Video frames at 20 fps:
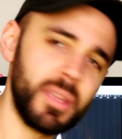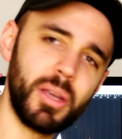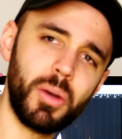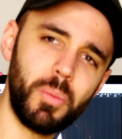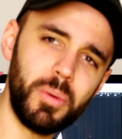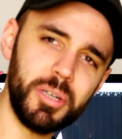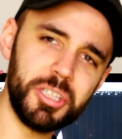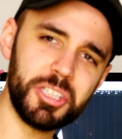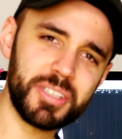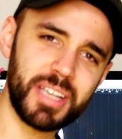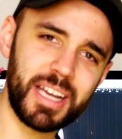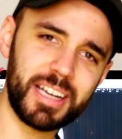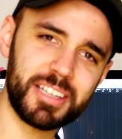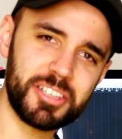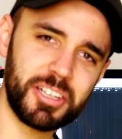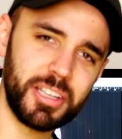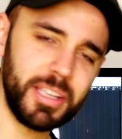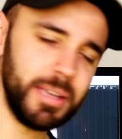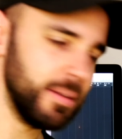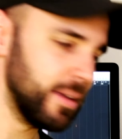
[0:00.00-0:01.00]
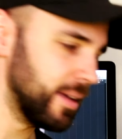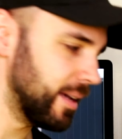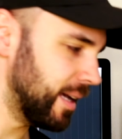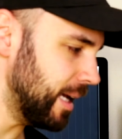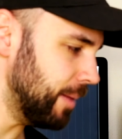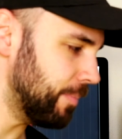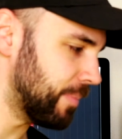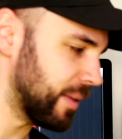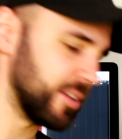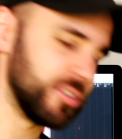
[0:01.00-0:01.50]
Which is actually a
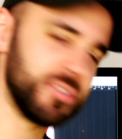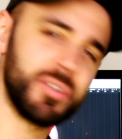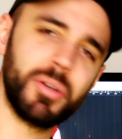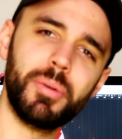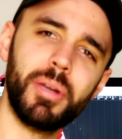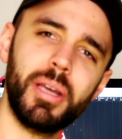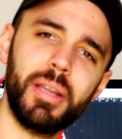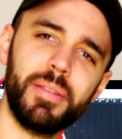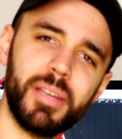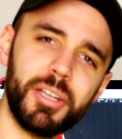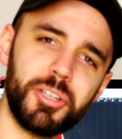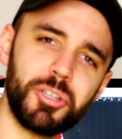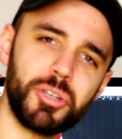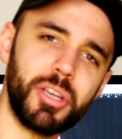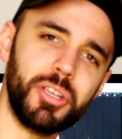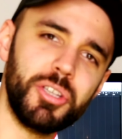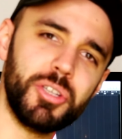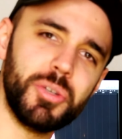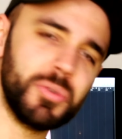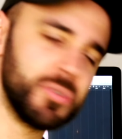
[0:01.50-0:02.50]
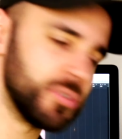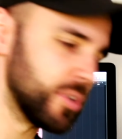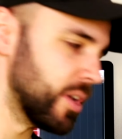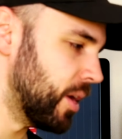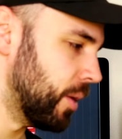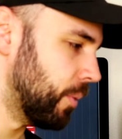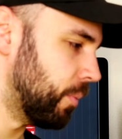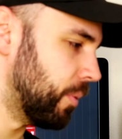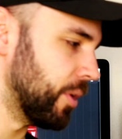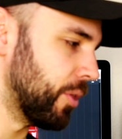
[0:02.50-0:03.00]
bass tone that you can use
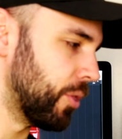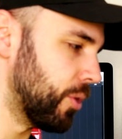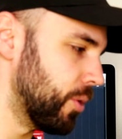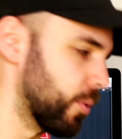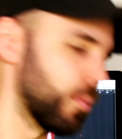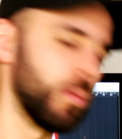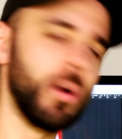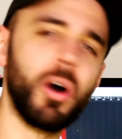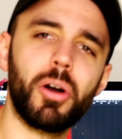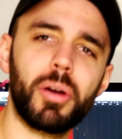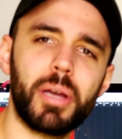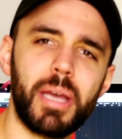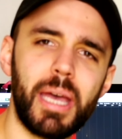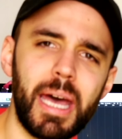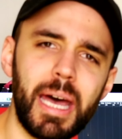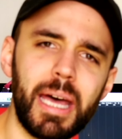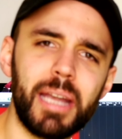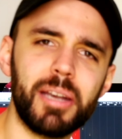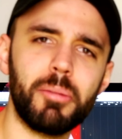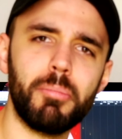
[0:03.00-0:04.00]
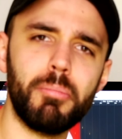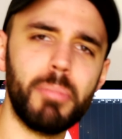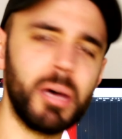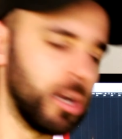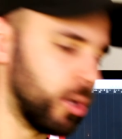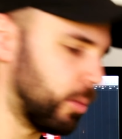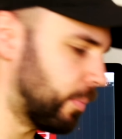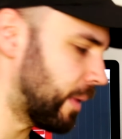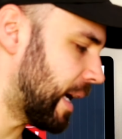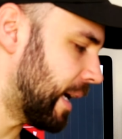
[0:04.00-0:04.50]
with your rock and metal
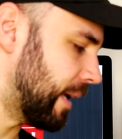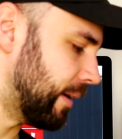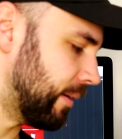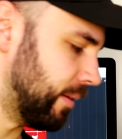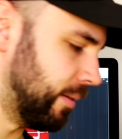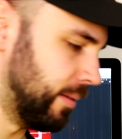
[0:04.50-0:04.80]
band.